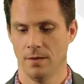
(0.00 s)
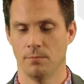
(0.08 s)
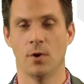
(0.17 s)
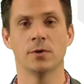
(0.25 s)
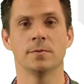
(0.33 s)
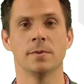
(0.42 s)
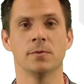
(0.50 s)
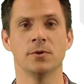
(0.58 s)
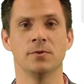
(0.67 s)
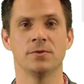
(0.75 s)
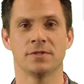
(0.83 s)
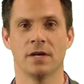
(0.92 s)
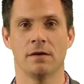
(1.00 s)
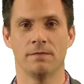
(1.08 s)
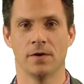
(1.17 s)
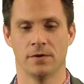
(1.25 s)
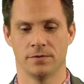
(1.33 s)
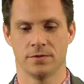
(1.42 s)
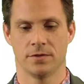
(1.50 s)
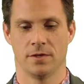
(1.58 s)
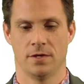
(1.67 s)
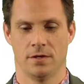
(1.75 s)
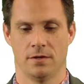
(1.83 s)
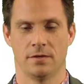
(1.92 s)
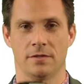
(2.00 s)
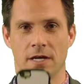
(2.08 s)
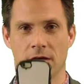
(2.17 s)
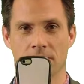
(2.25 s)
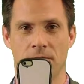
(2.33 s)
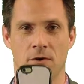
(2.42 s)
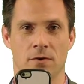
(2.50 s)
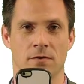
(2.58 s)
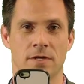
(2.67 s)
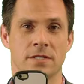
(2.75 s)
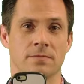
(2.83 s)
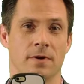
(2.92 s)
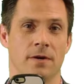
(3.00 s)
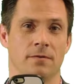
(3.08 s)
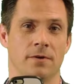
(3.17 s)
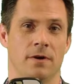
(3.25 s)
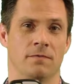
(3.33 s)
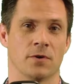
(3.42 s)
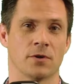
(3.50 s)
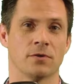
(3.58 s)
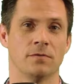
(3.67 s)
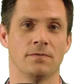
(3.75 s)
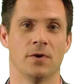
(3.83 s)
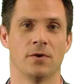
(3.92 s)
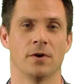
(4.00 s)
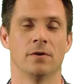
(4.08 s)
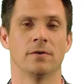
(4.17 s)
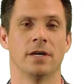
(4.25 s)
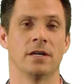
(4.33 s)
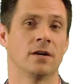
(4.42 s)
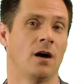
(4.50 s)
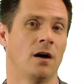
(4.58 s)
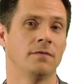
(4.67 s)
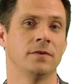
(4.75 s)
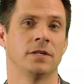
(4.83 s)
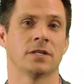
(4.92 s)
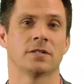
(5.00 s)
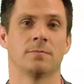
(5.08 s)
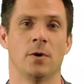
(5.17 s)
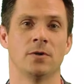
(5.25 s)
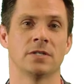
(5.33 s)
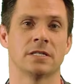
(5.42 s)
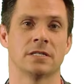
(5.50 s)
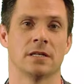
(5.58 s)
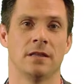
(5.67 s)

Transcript: Most people who use cell phones take a photo this way, a vertical photo, and it often exposes the